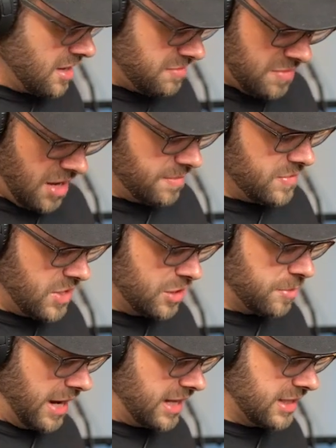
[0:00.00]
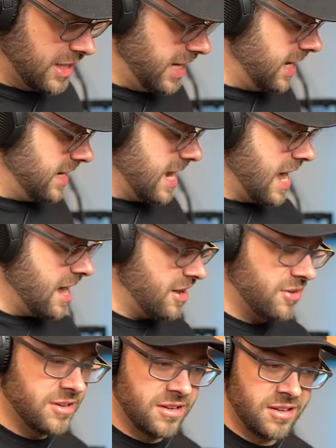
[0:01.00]
Yep, there's my clean
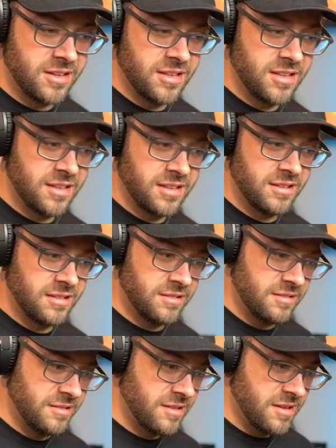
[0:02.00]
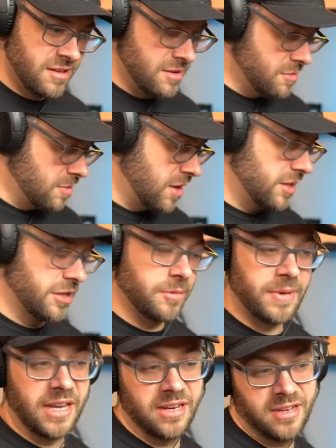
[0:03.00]
now. Well, a little bit.